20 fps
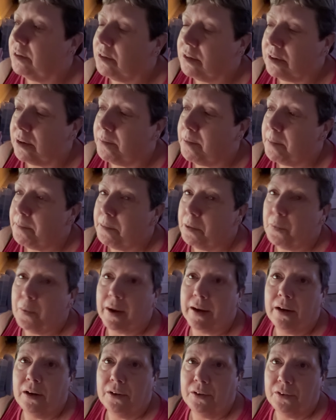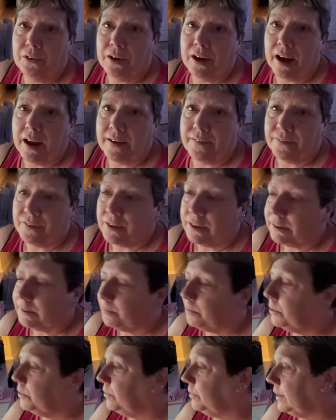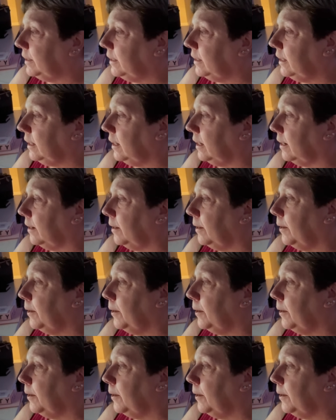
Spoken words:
Because I remember when Luna and I first moved in here